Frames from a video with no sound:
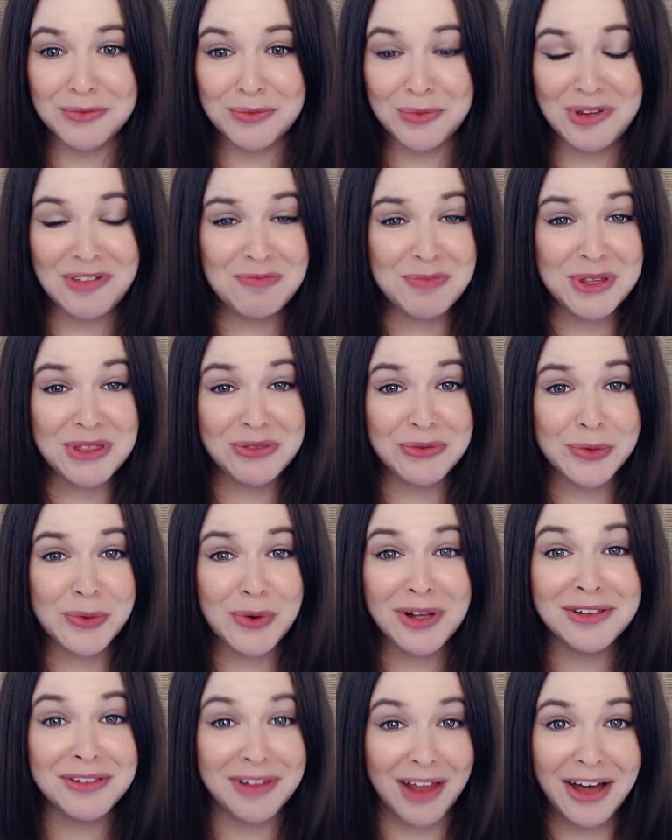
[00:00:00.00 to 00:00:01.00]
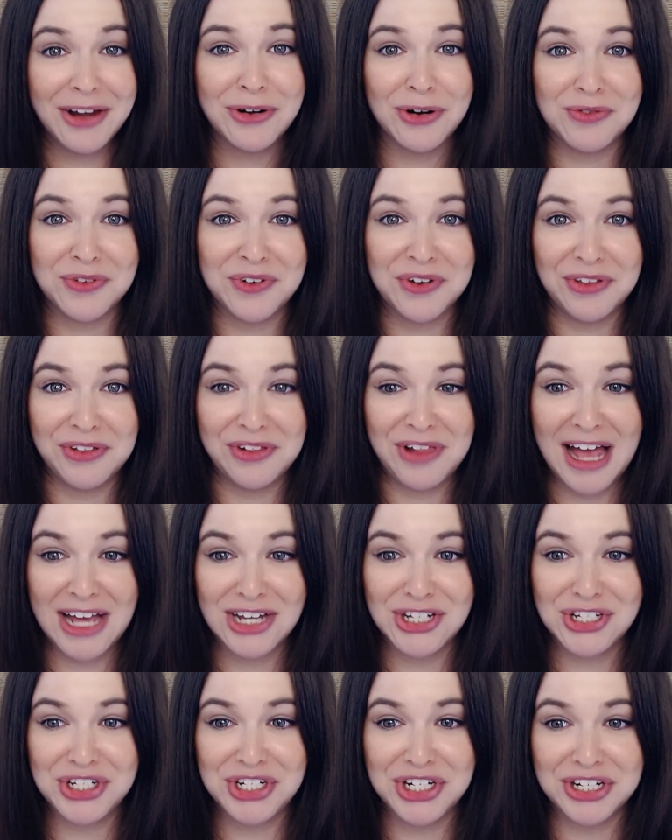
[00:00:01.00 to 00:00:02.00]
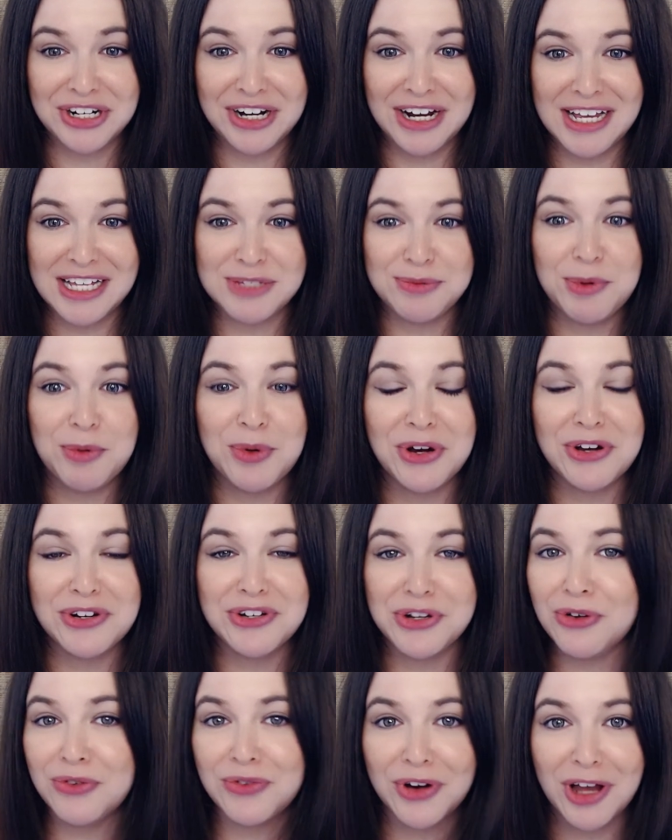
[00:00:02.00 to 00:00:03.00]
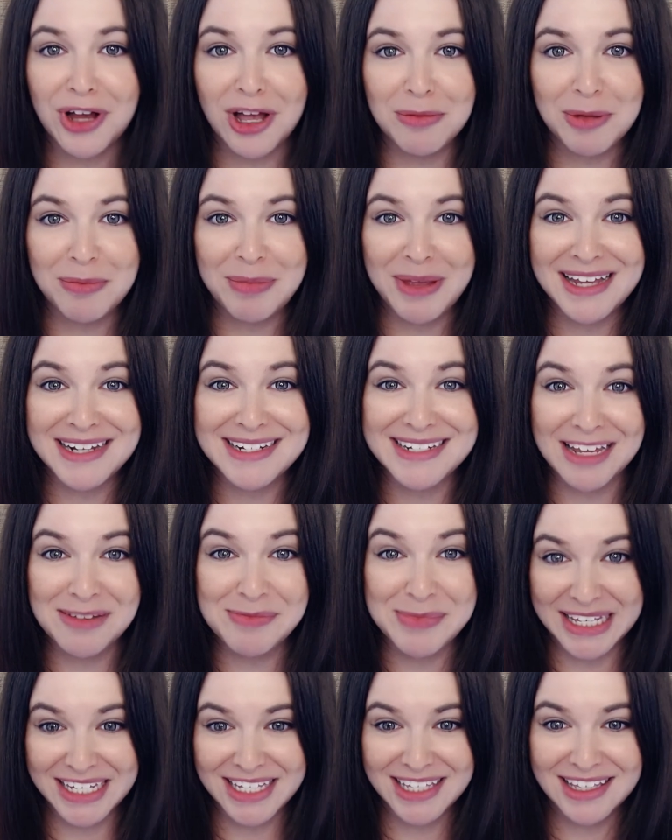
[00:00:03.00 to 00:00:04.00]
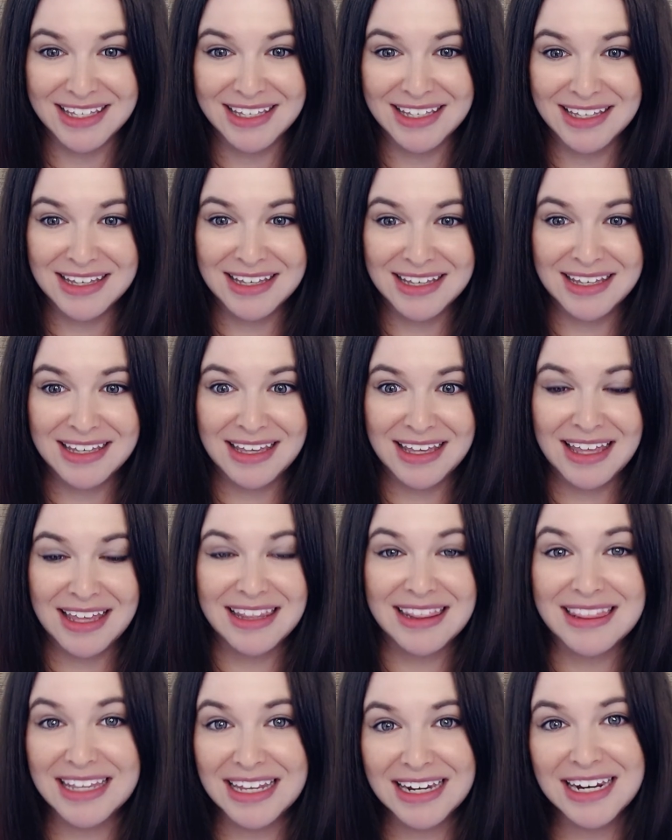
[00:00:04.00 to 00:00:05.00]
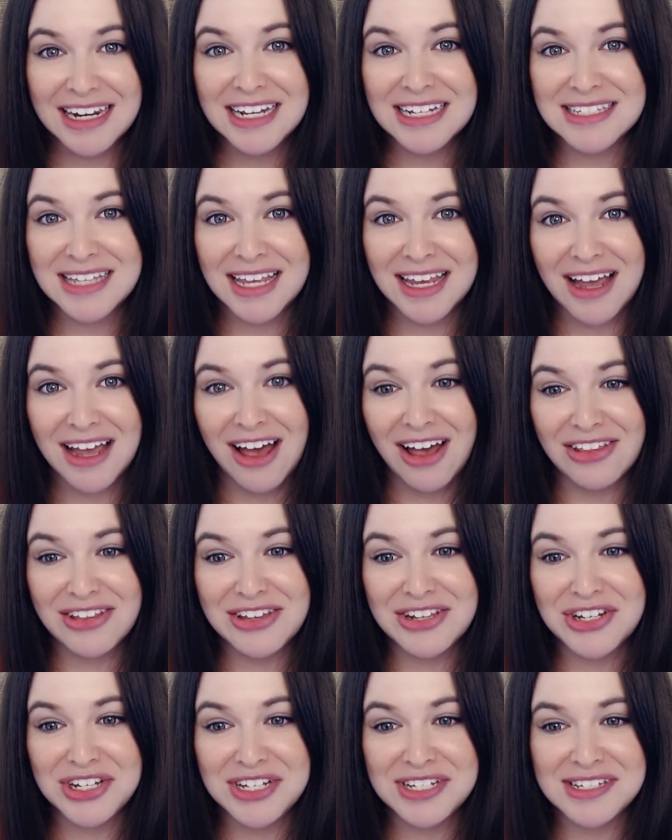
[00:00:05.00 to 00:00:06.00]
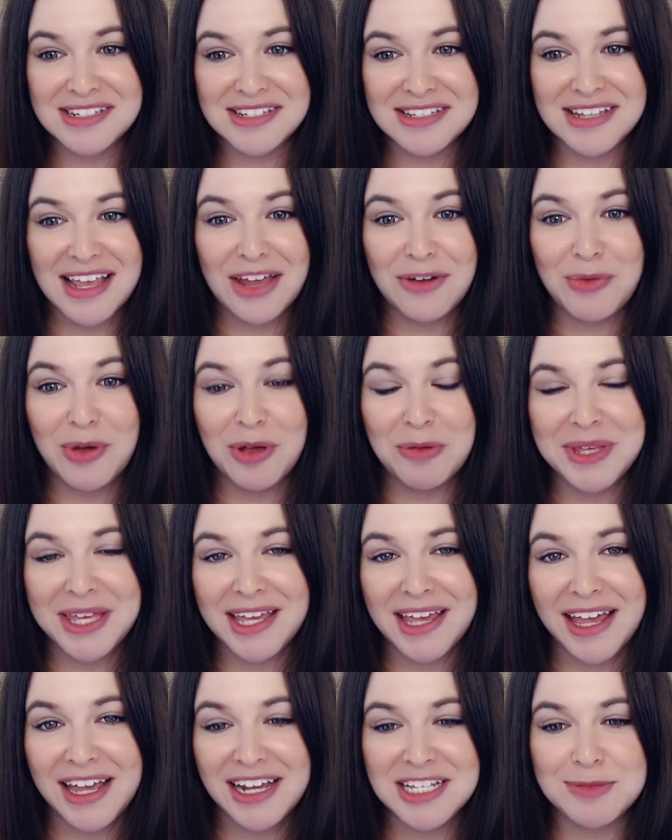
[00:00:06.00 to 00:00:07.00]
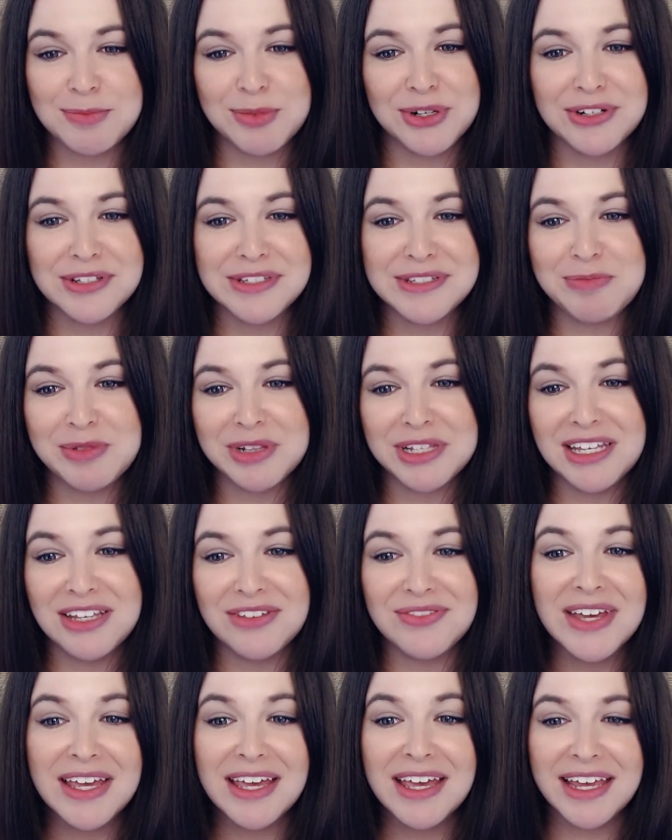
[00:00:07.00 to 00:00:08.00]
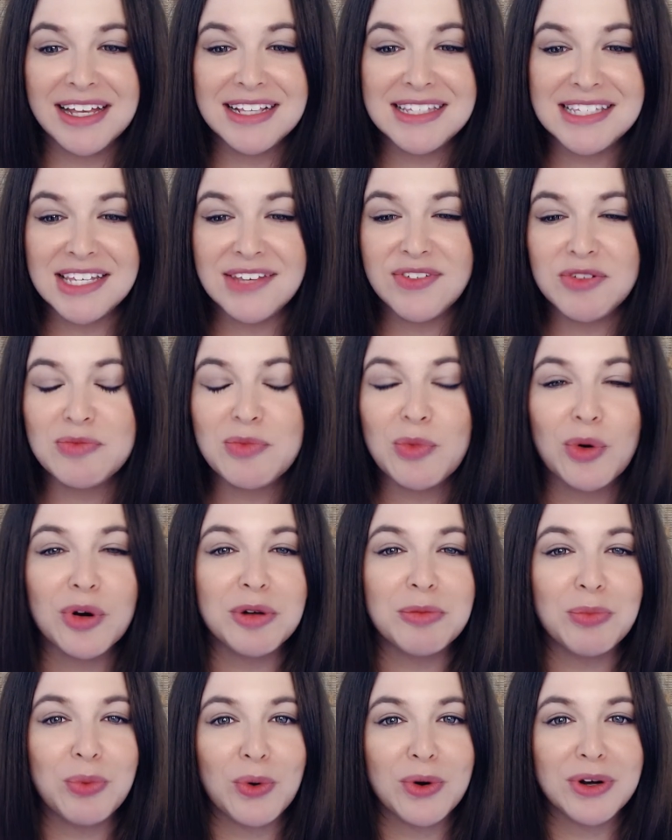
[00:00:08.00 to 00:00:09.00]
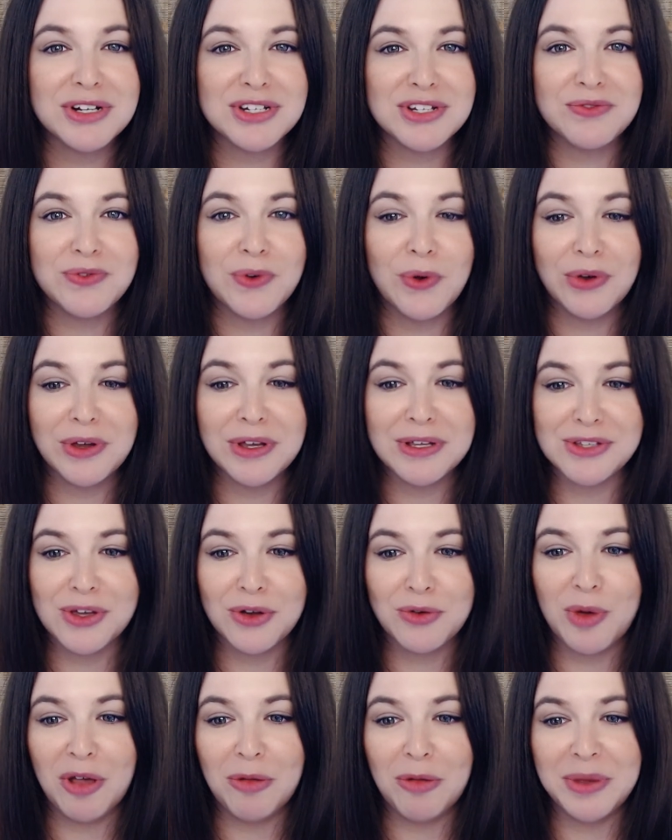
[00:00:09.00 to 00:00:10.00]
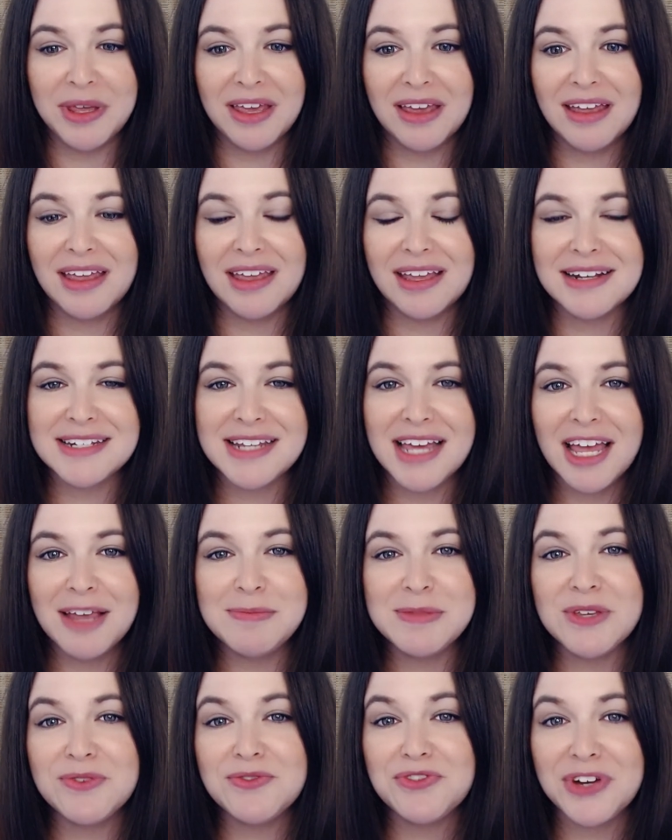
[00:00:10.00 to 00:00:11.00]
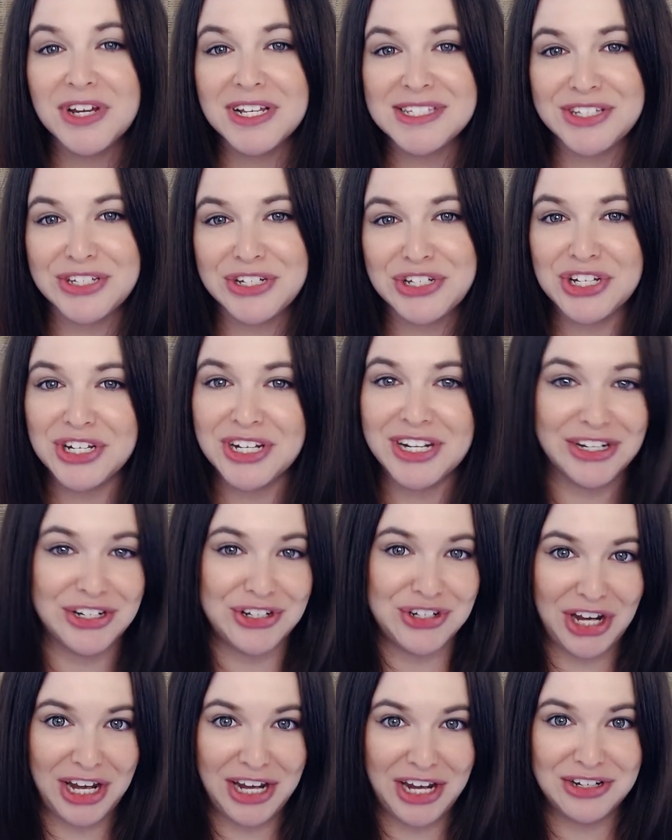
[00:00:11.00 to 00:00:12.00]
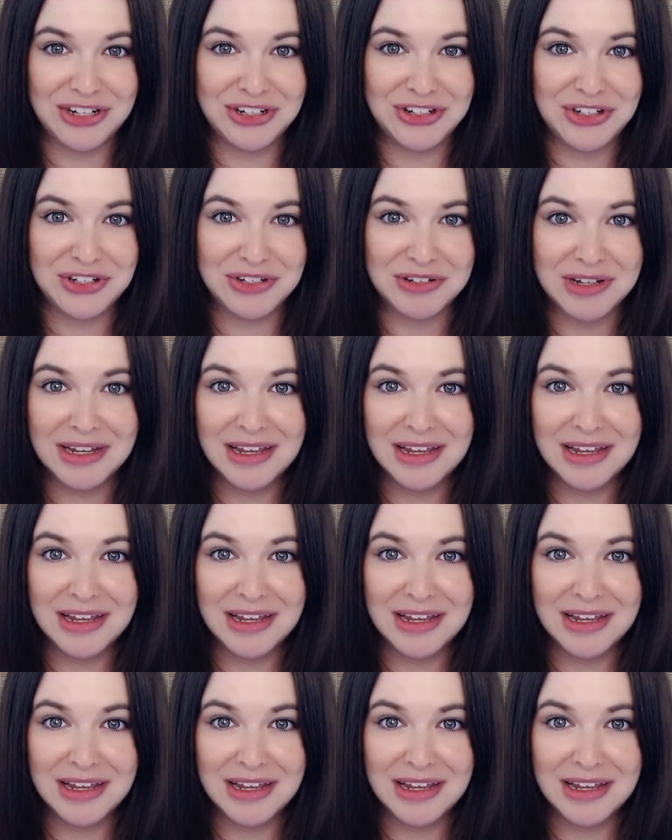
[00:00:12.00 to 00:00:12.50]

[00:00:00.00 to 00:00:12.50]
we've been through a lot over the last year as we work to overcome a pandemic. Leading psychologists and well being experts believe it's even more important to focus on well being in times of transition and change.